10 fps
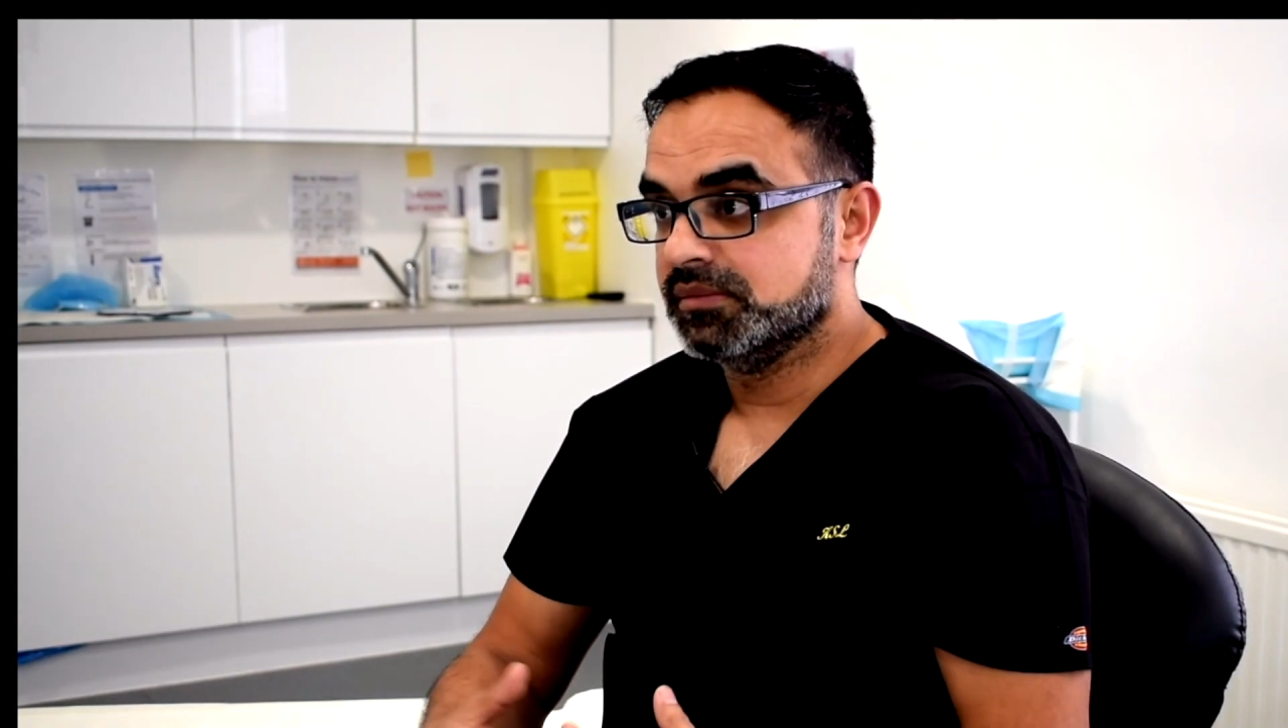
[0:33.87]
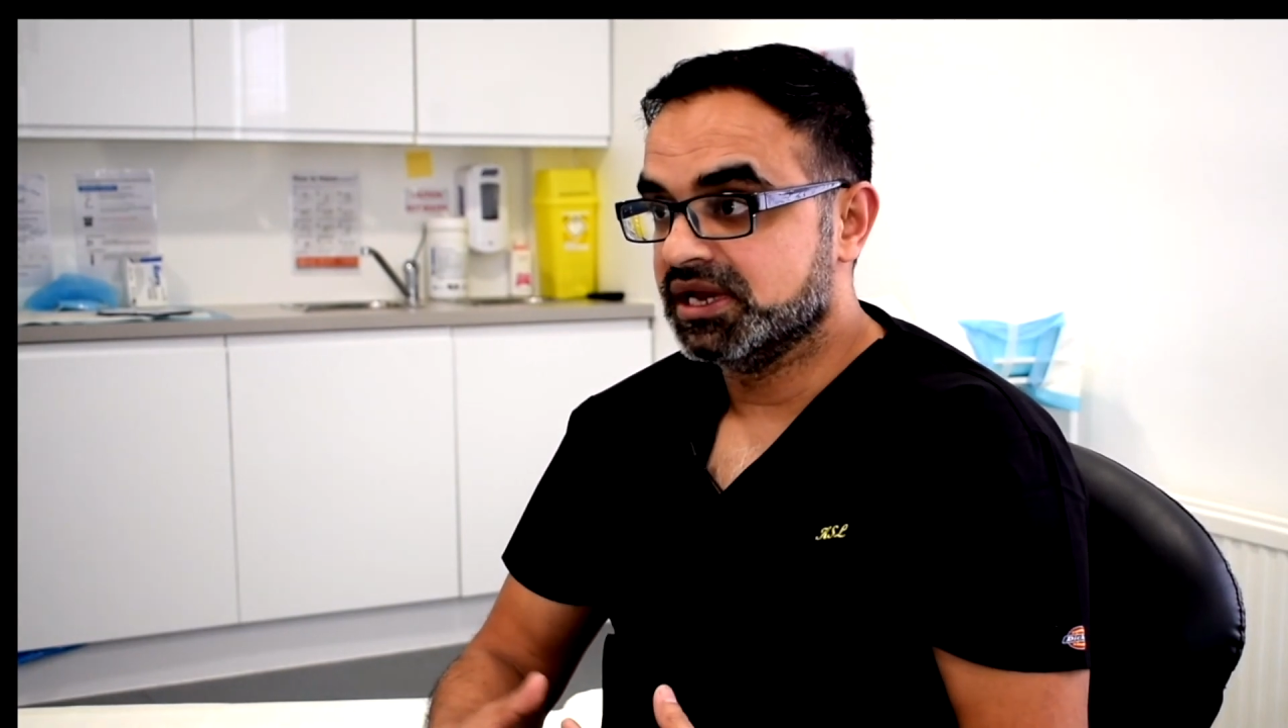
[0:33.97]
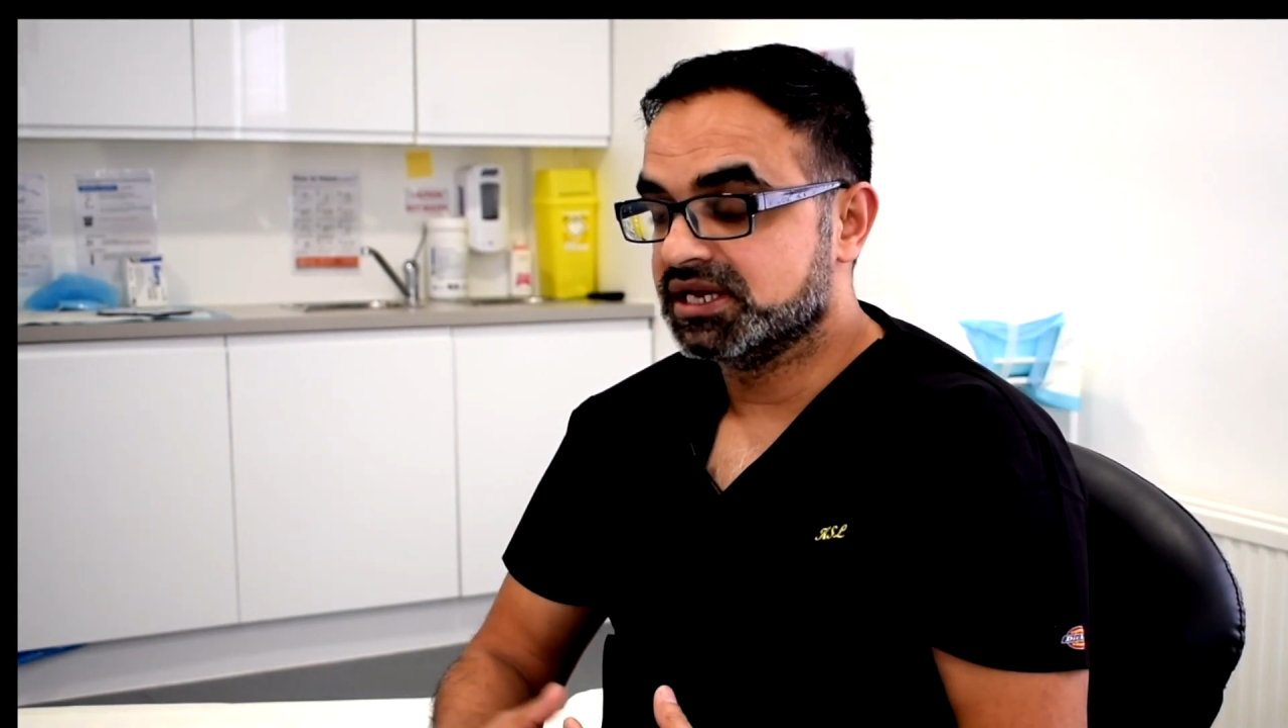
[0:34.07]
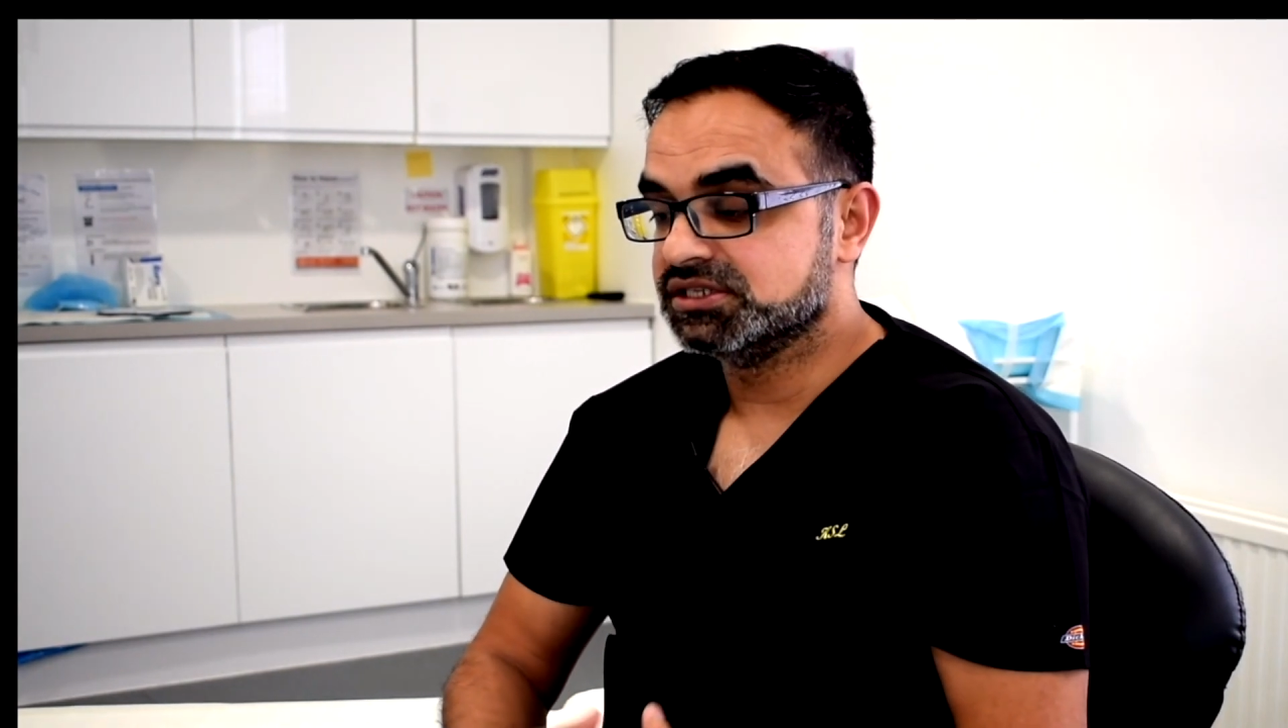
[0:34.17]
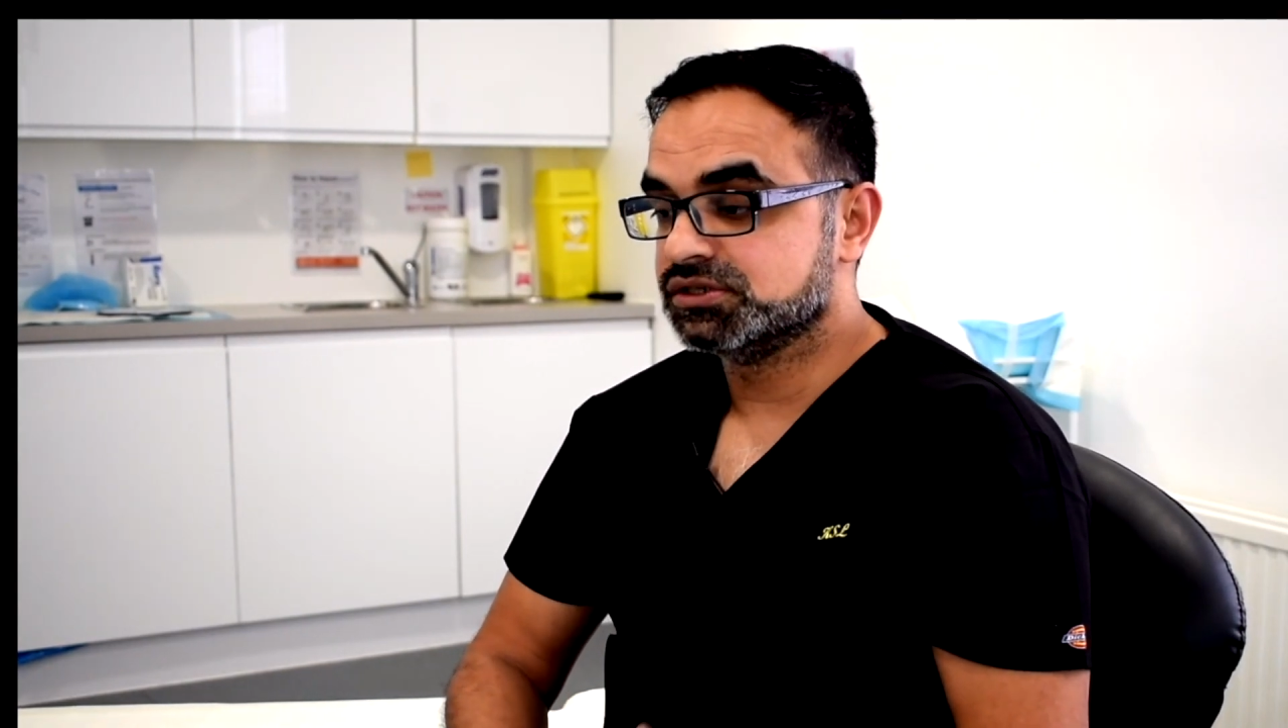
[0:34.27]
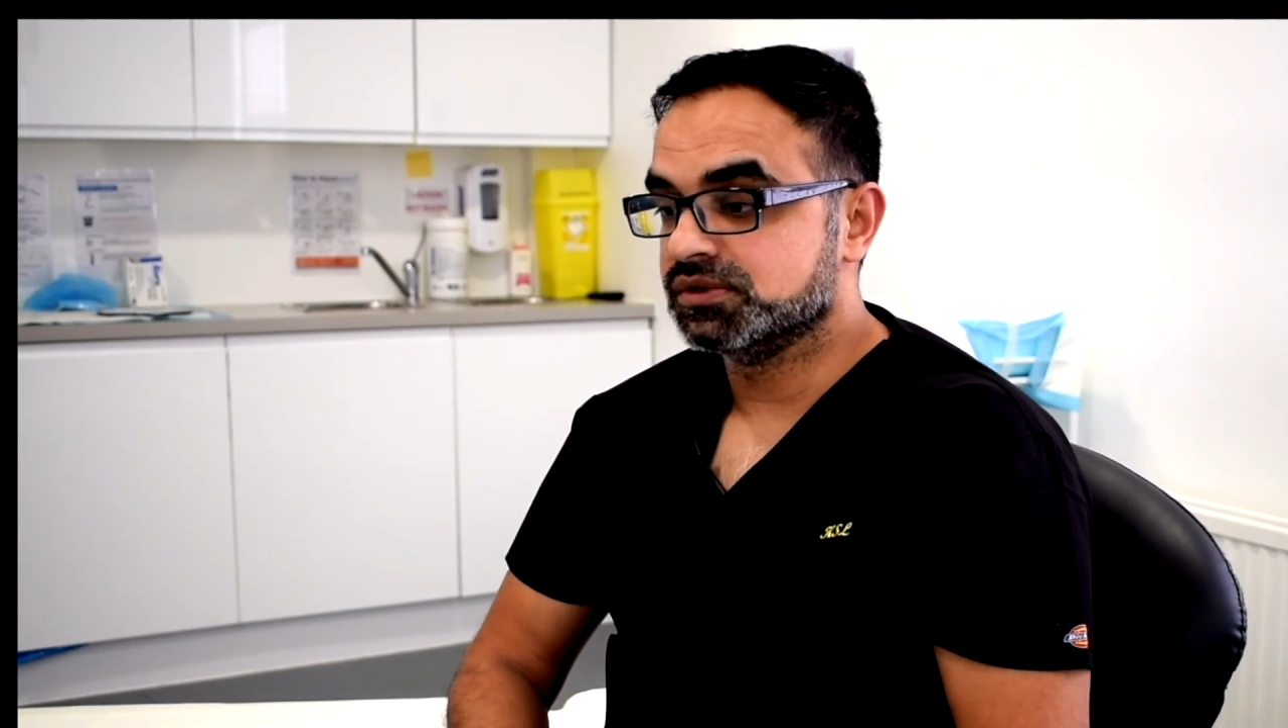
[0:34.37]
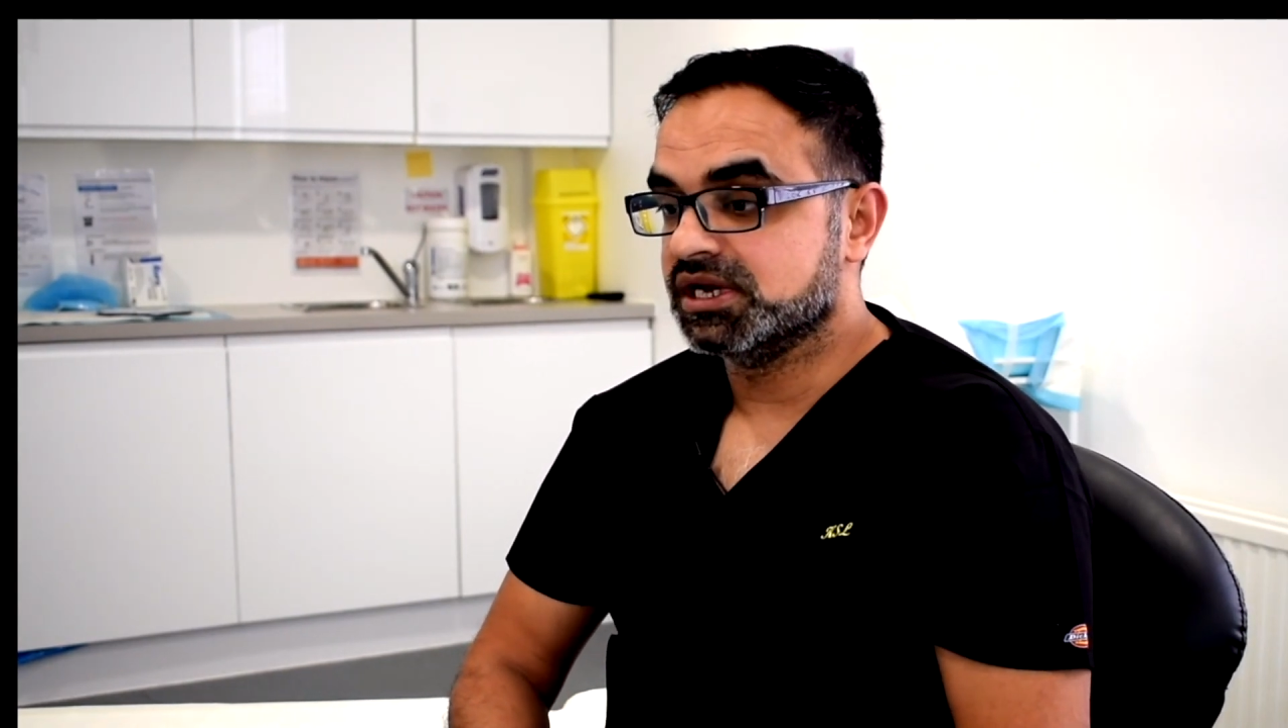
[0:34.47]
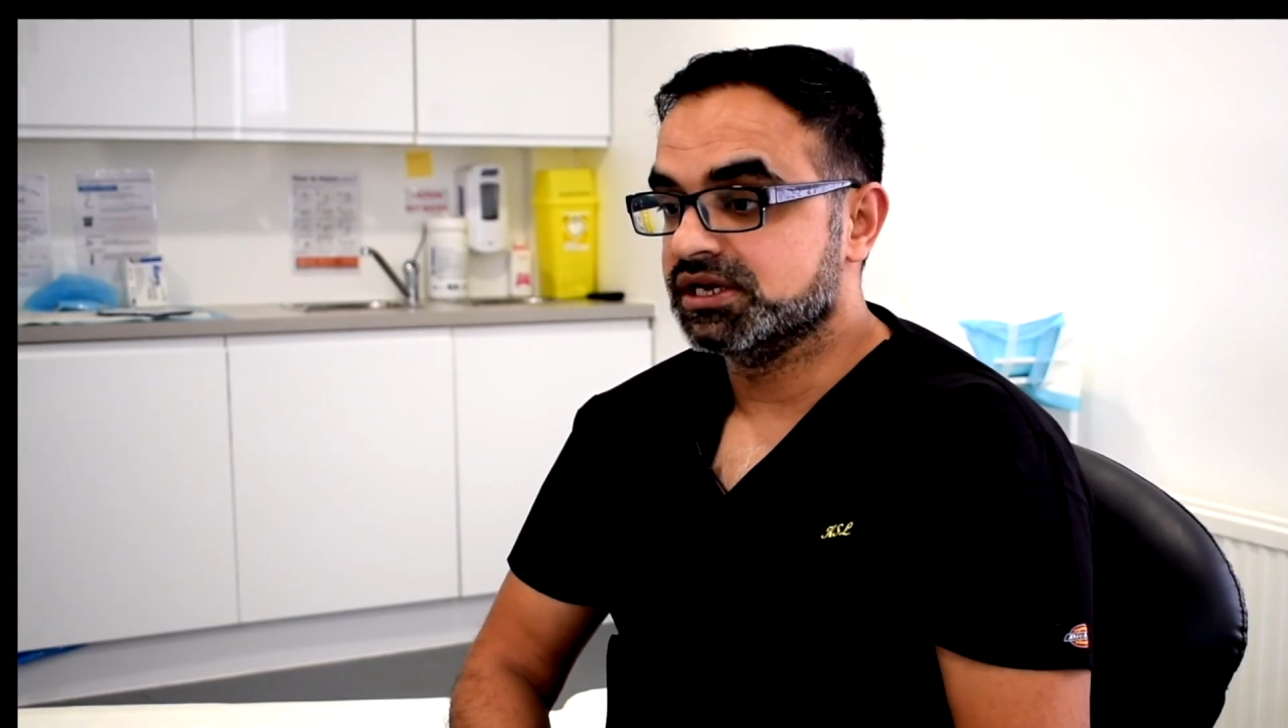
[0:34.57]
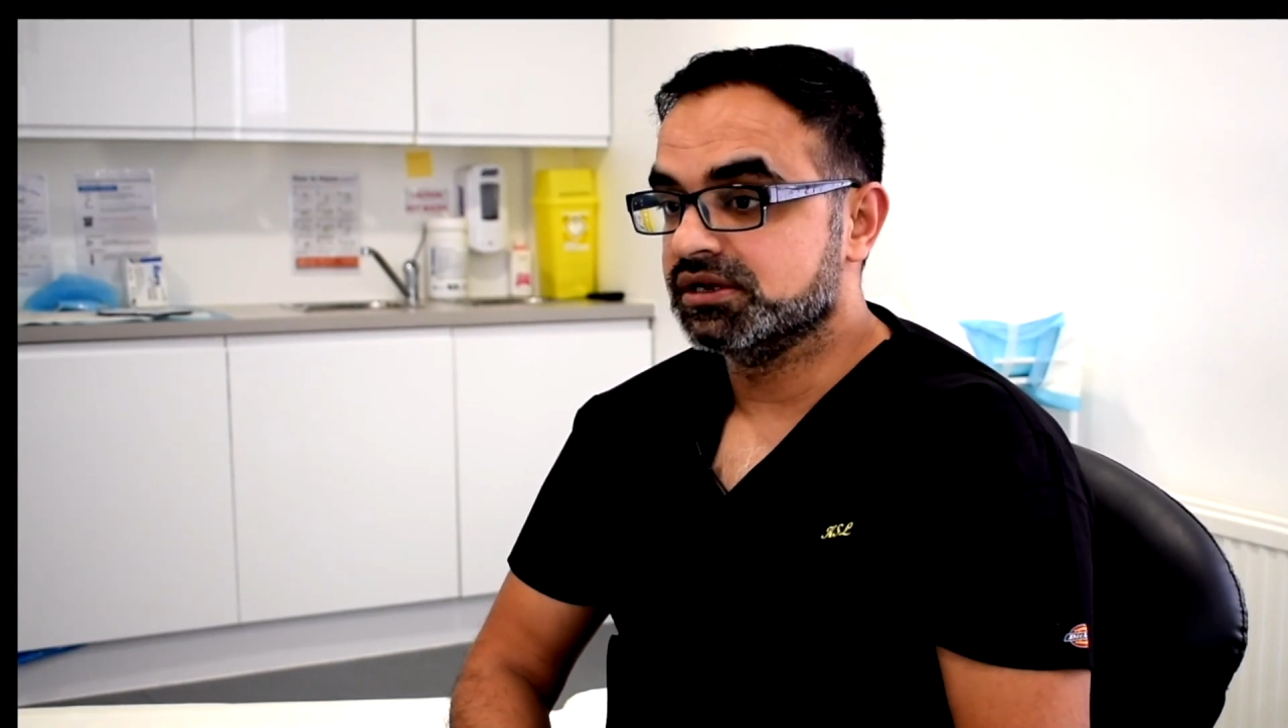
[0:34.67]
making sure that